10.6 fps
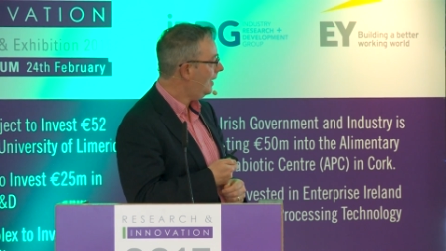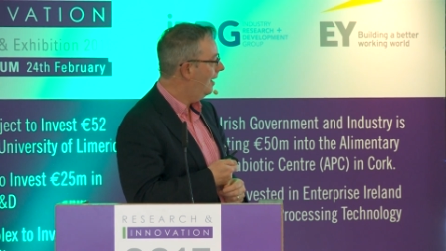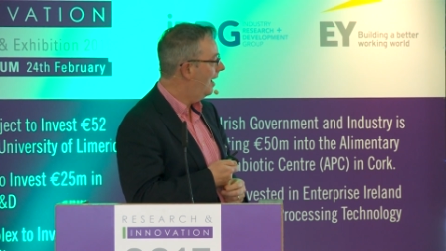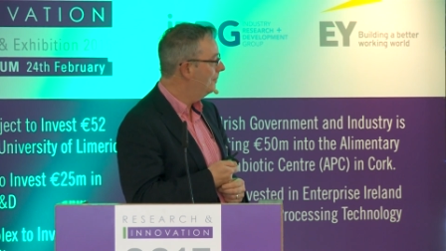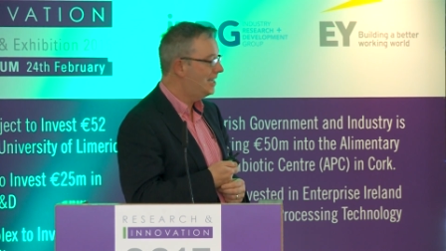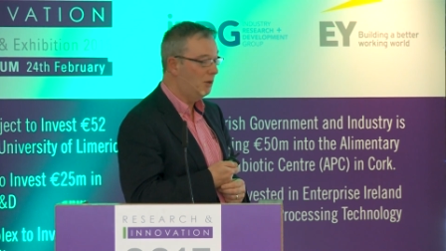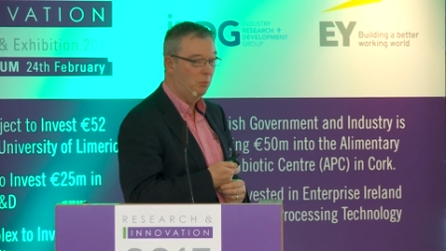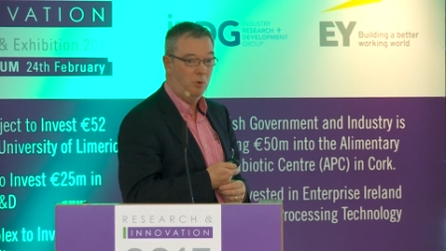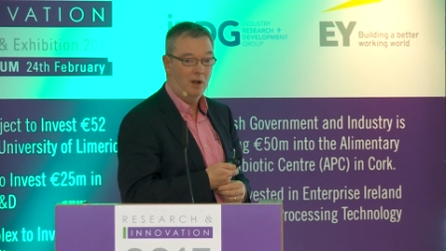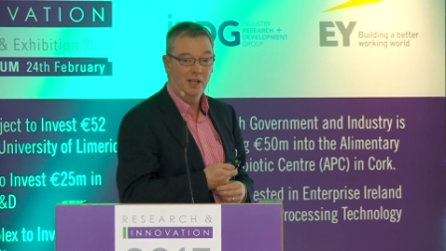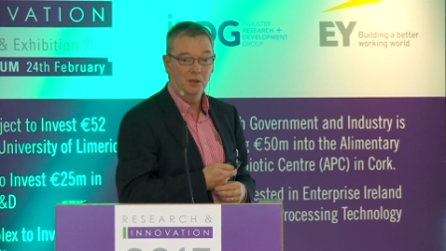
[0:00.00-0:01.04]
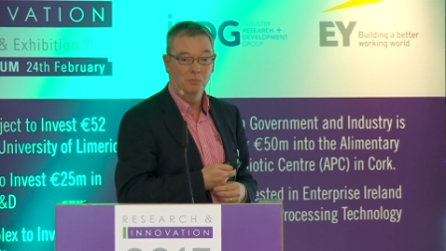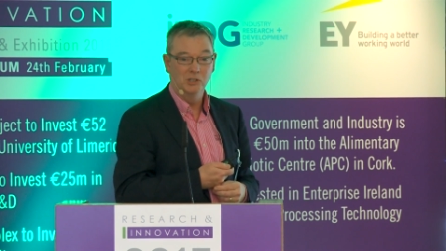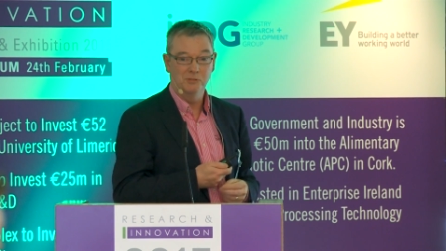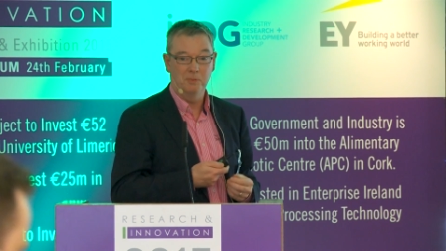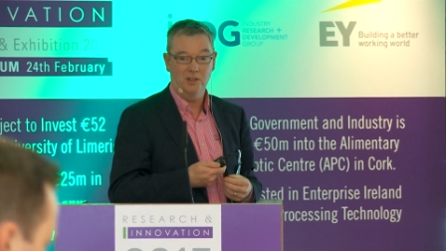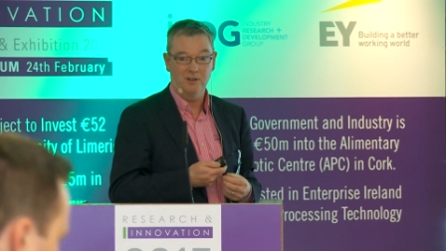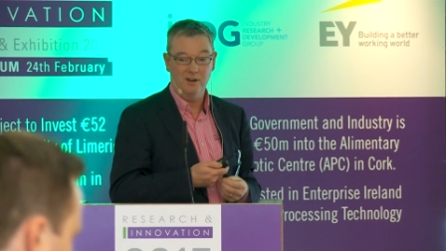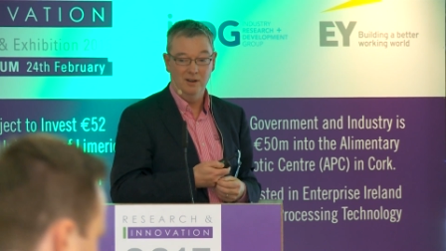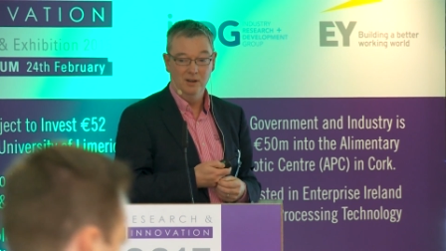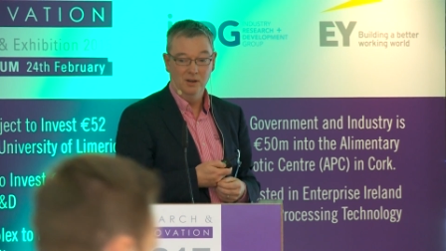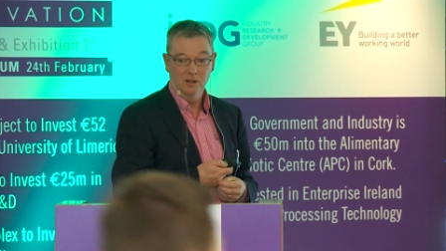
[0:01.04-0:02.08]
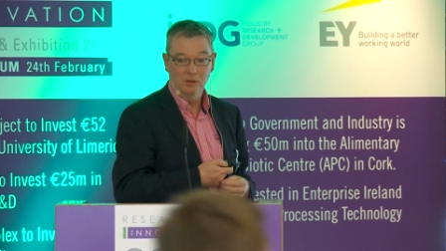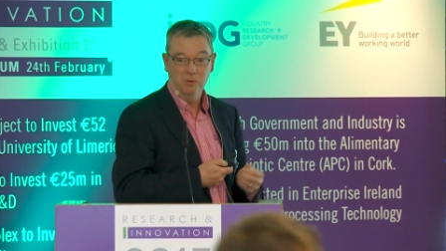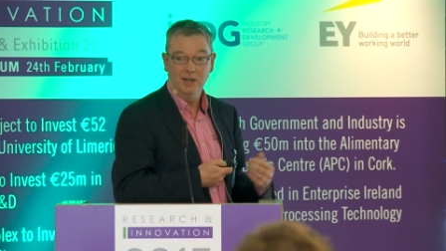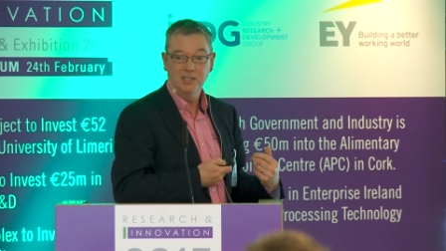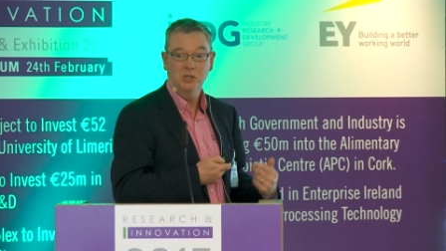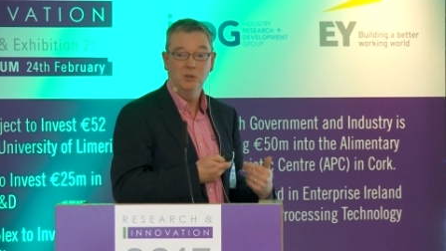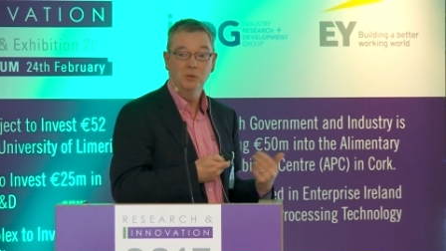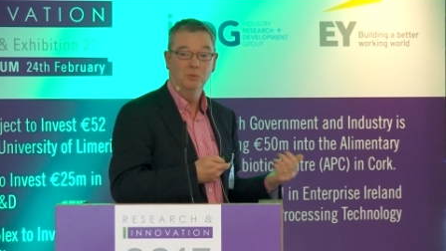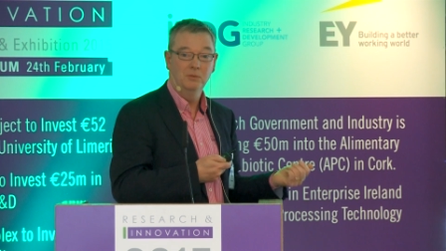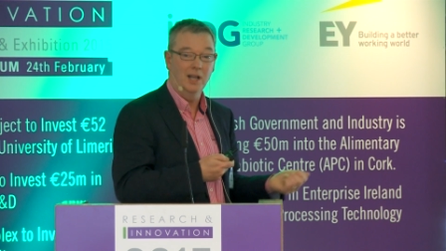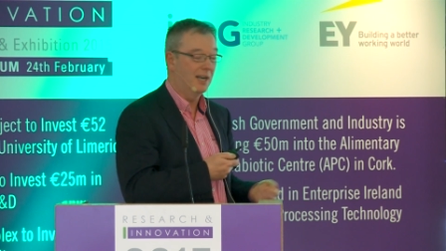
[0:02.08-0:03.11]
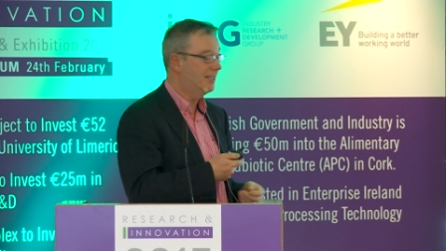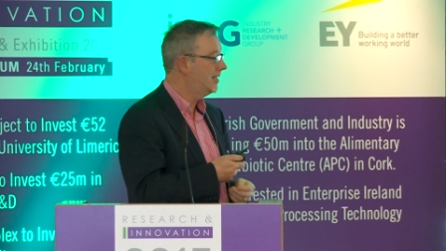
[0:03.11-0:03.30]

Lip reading: I'm saying, why would you bother? Why do that